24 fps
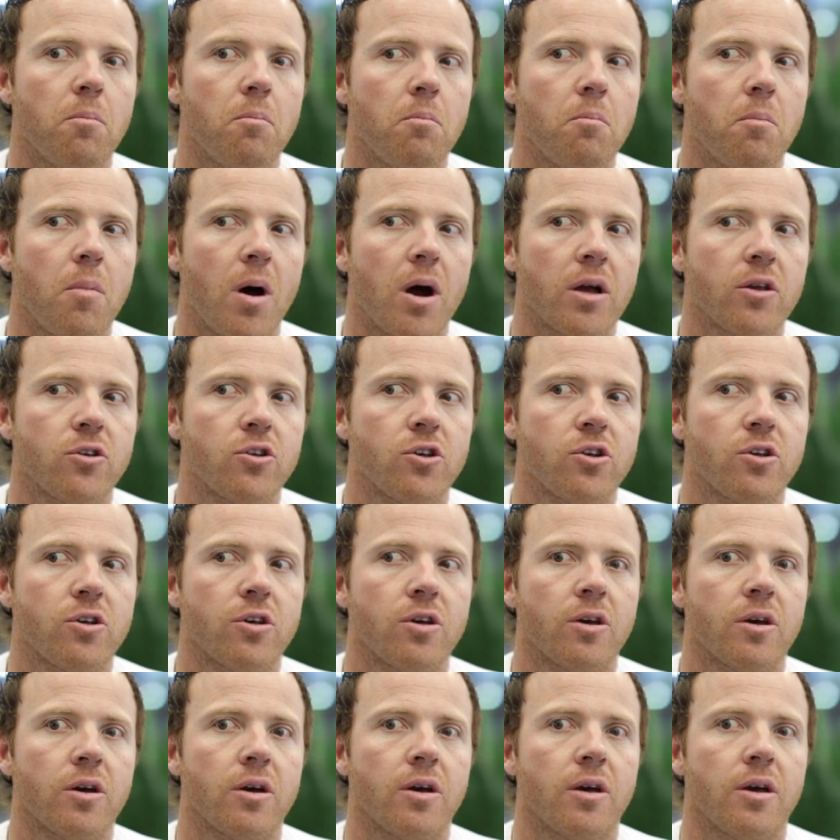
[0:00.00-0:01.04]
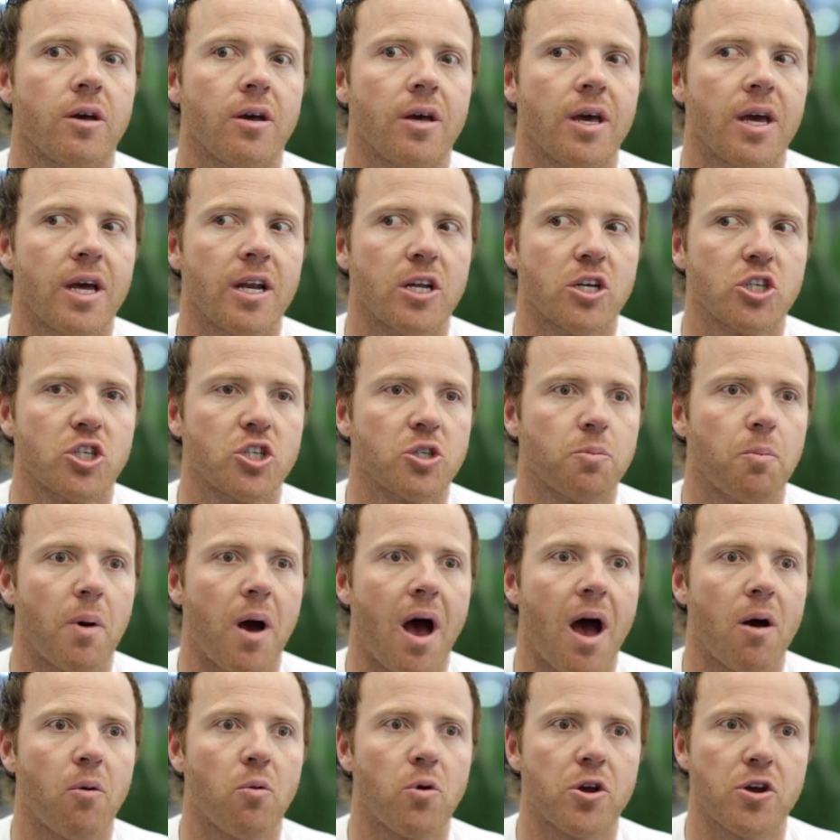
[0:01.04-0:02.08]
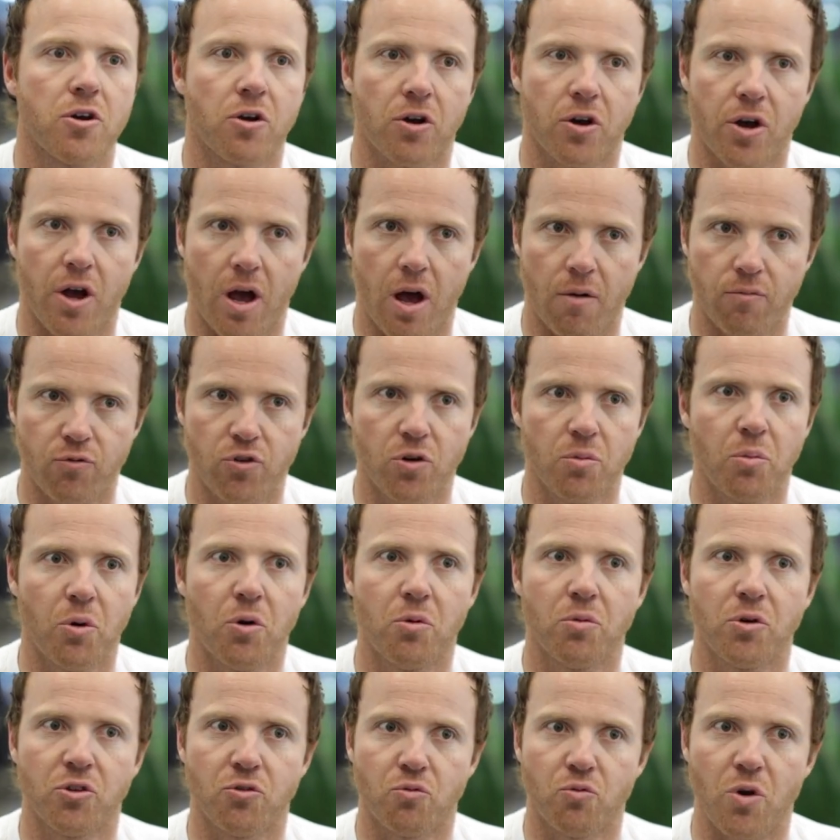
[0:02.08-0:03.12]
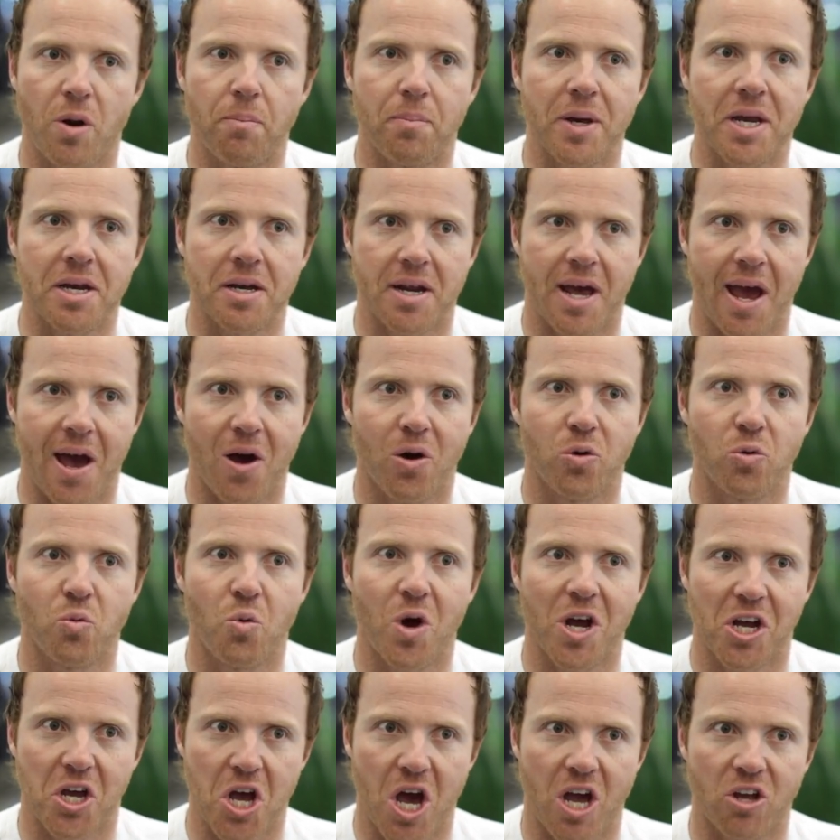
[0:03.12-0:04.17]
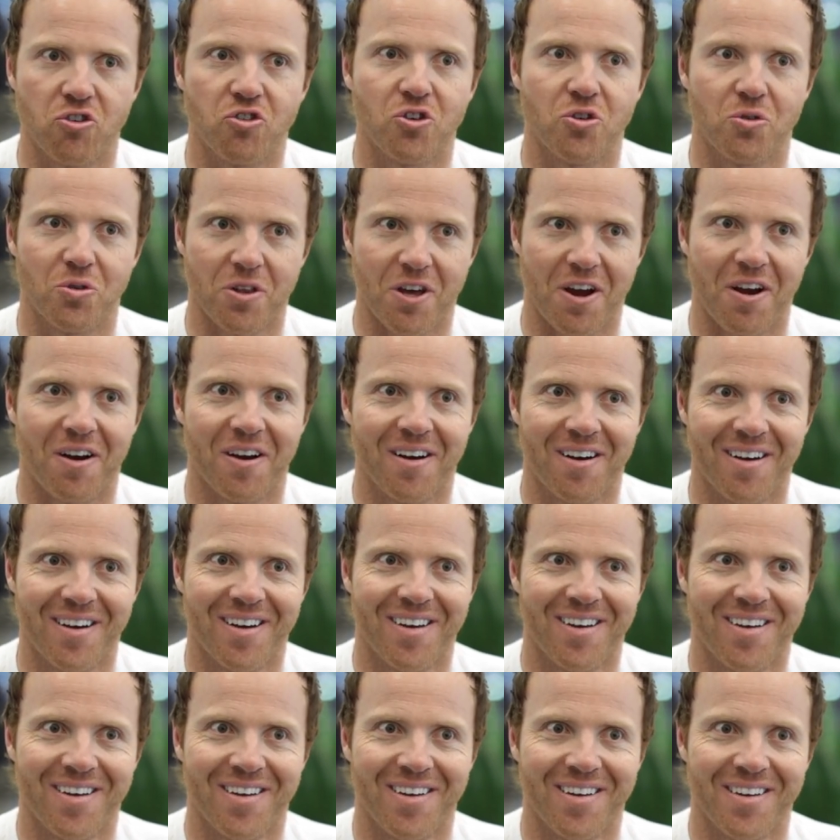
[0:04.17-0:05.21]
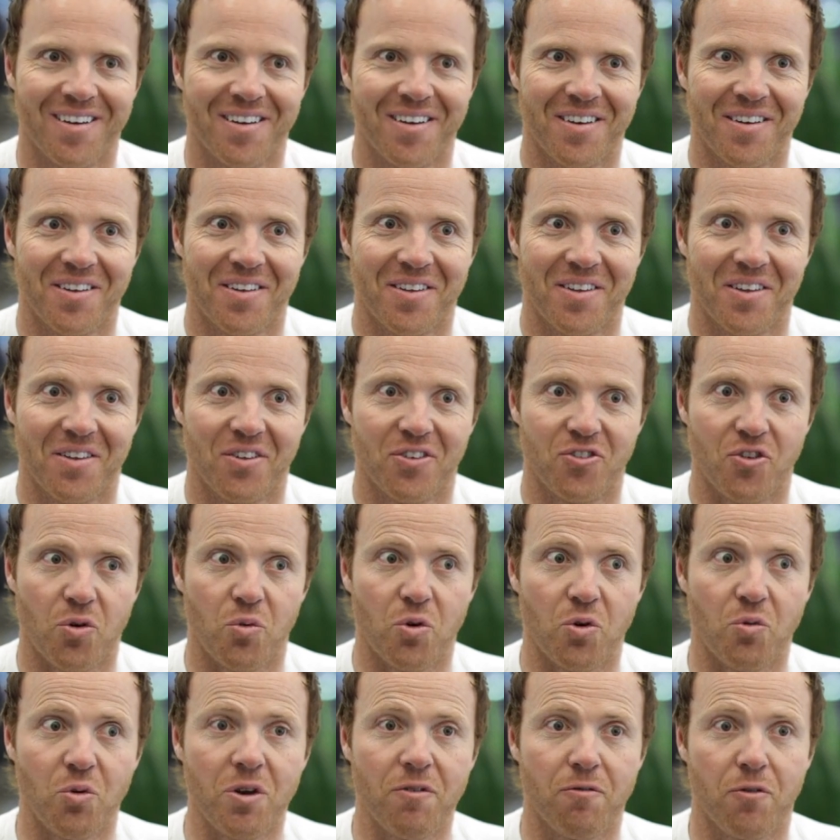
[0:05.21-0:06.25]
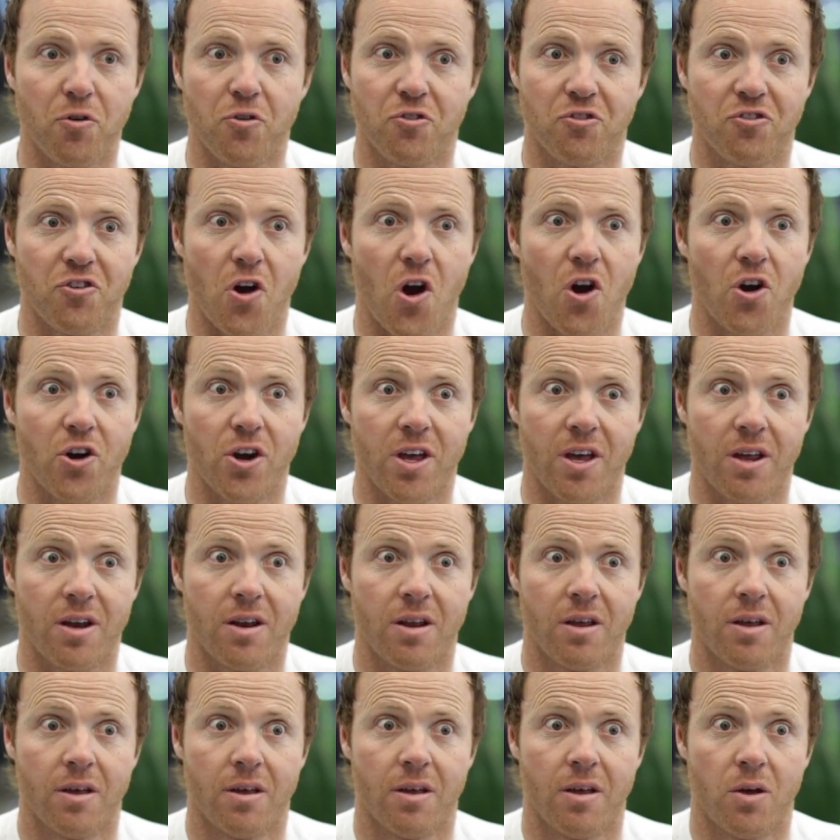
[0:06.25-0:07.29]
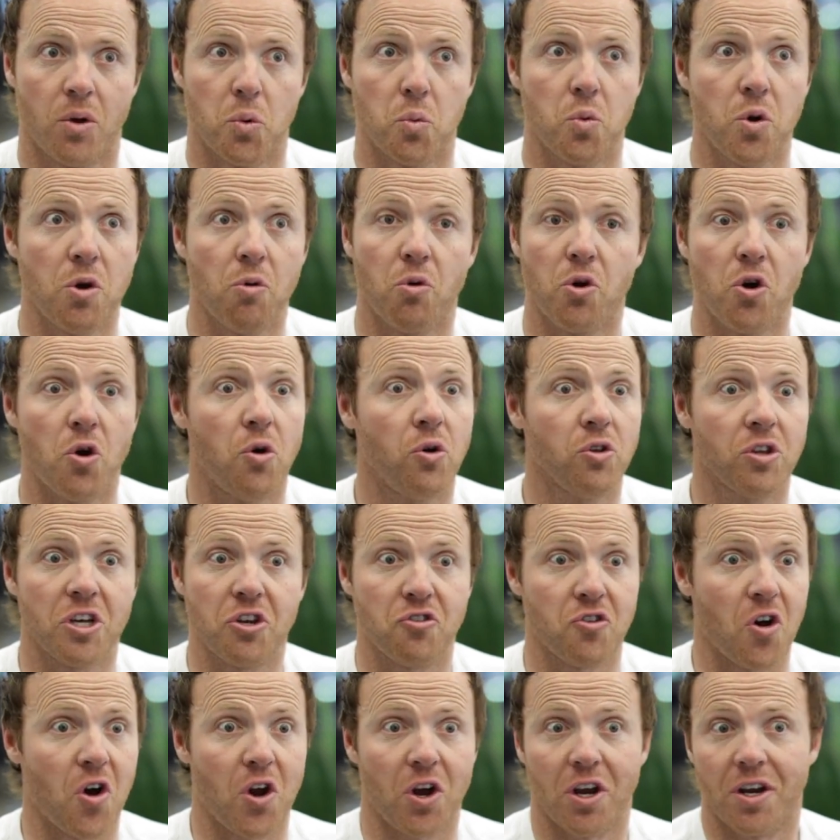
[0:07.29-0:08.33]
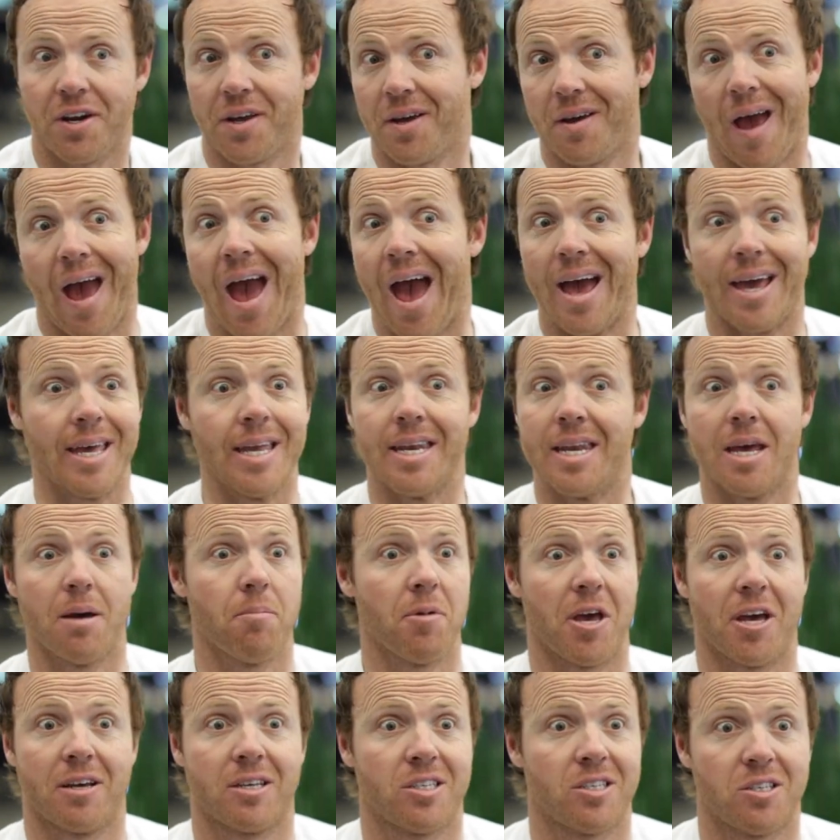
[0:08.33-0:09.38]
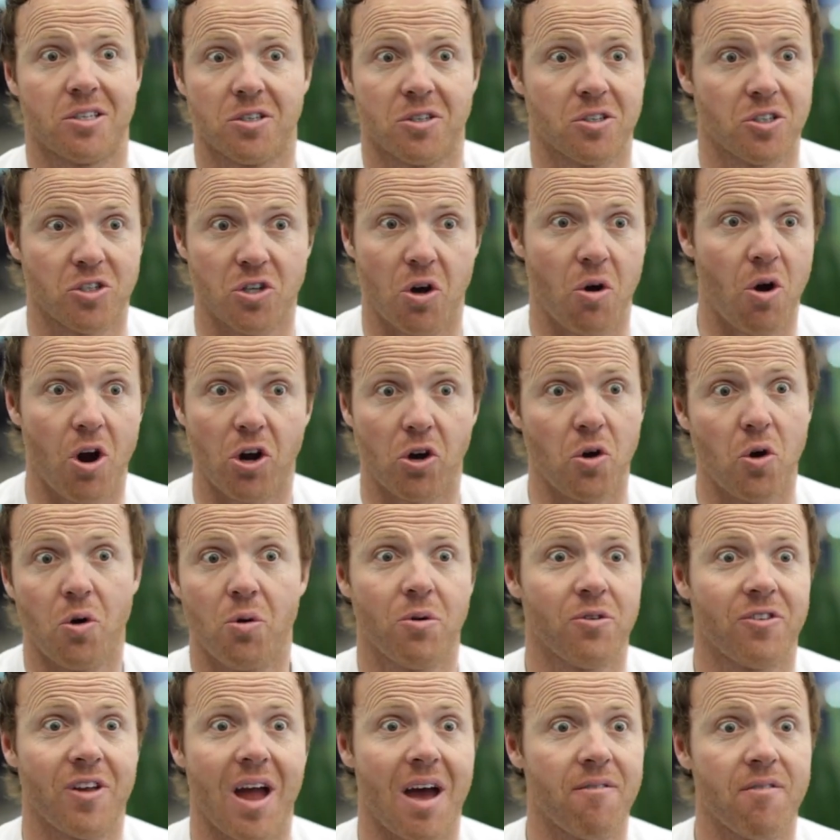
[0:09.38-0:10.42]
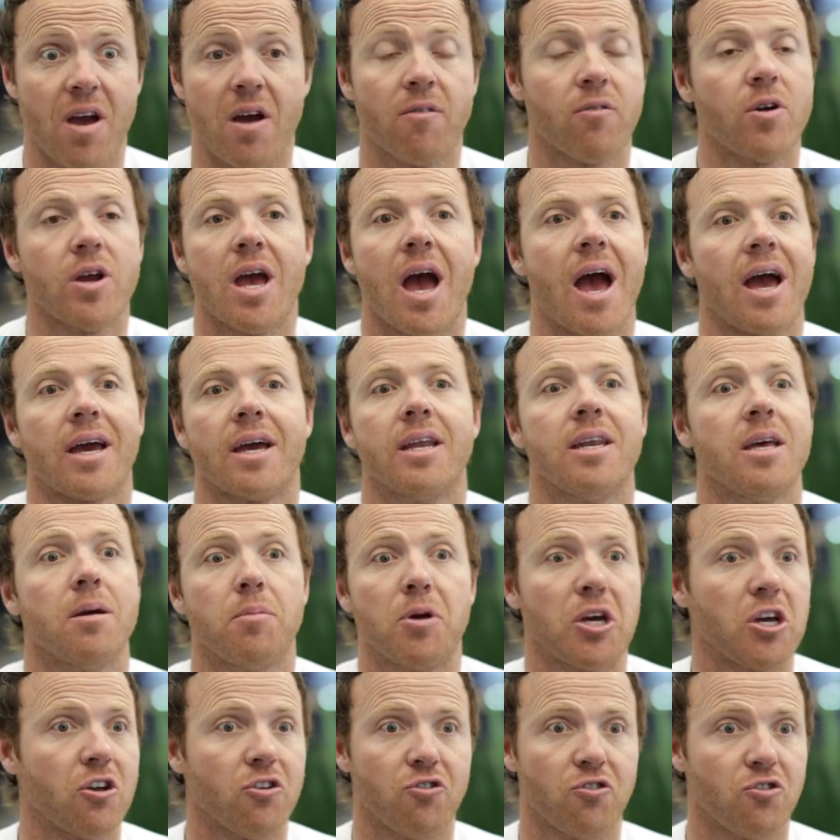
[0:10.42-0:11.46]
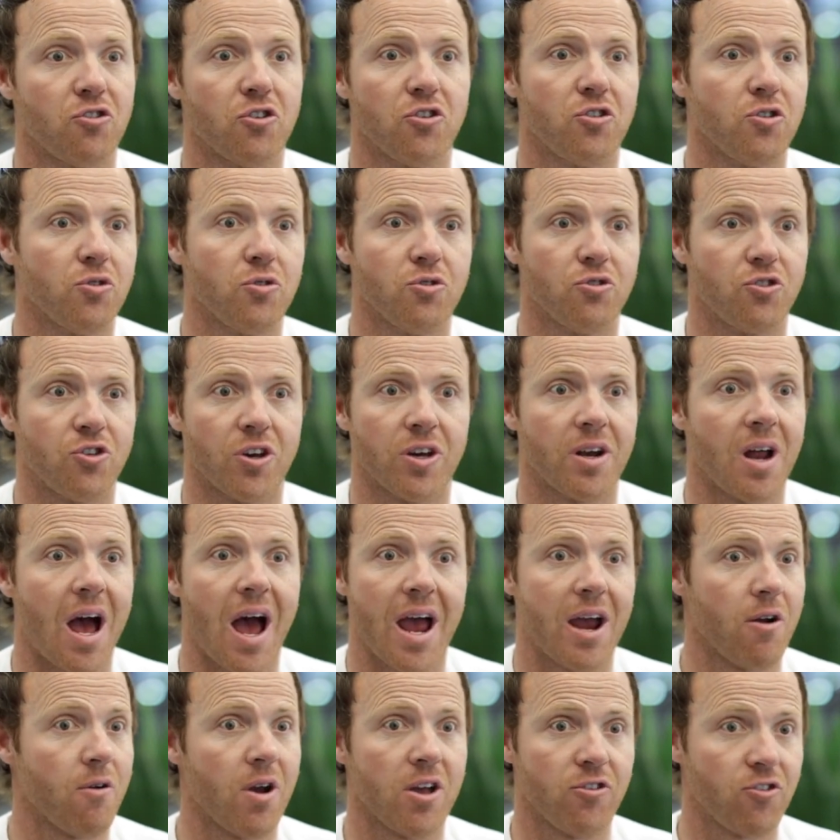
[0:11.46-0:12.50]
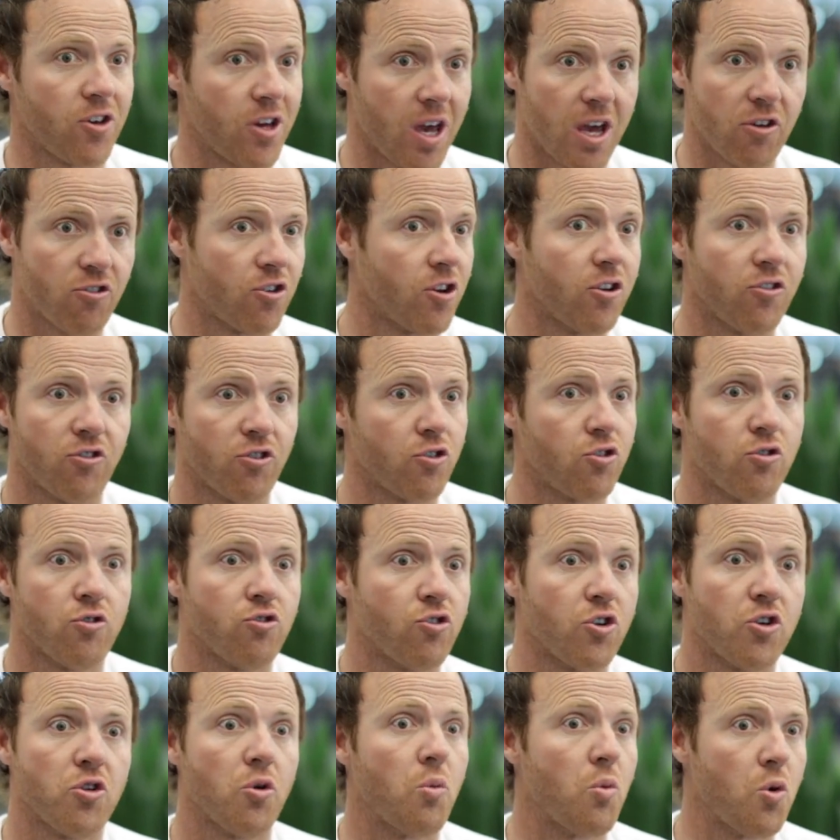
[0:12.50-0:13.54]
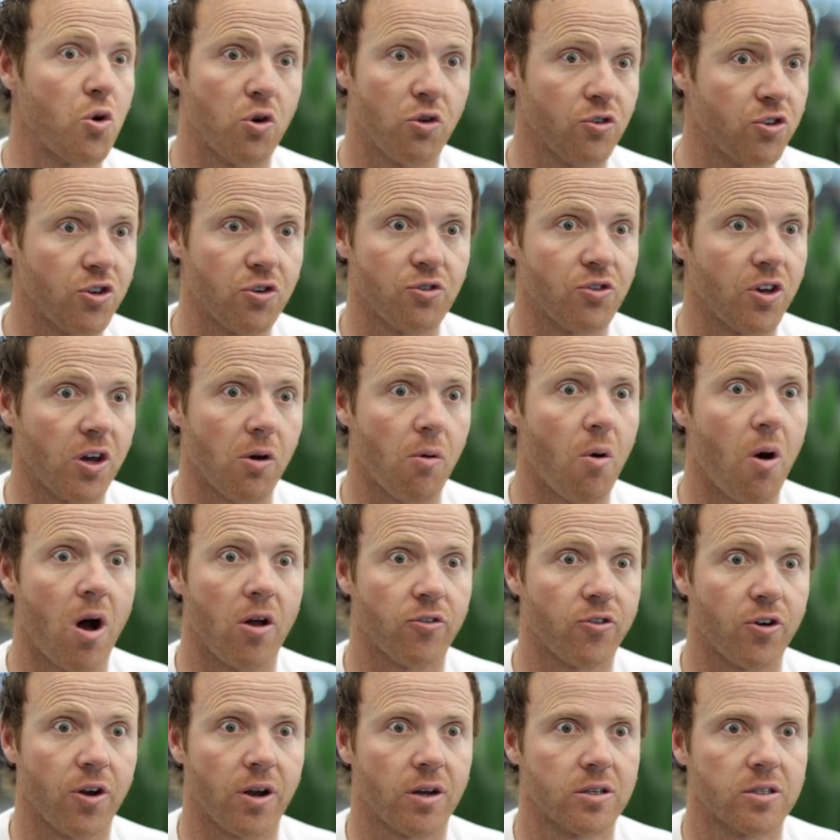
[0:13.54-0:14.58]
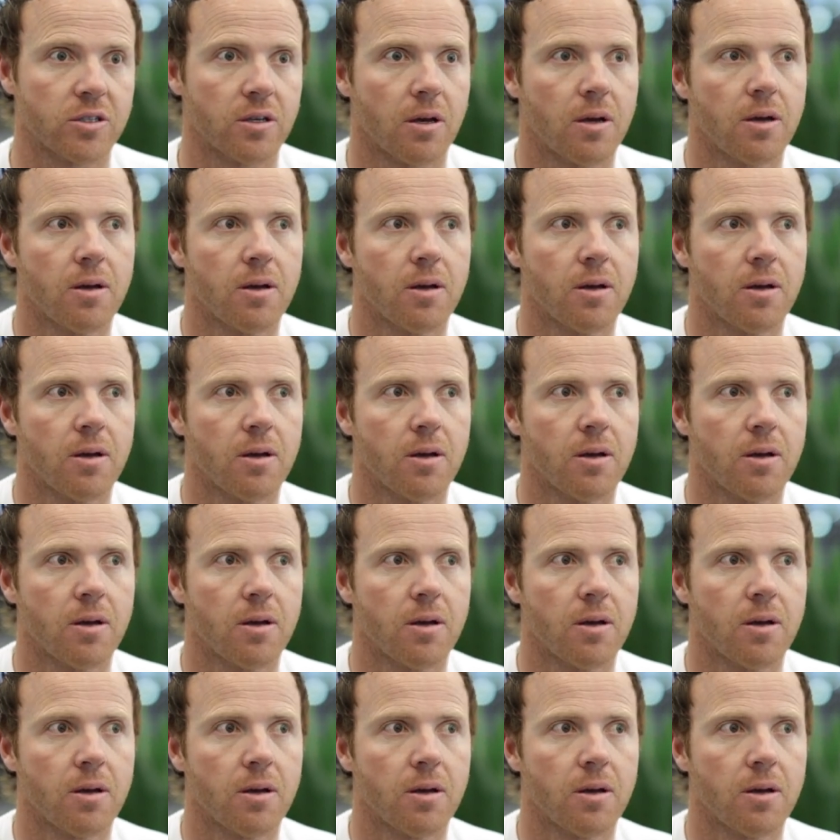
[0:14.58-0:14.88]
much in a spot where you're comfortable with ripping down what got you there. So when we first started, we were only targeting academics. So our goal was to have every academic institution, higher education institution in the world using Qualtrics.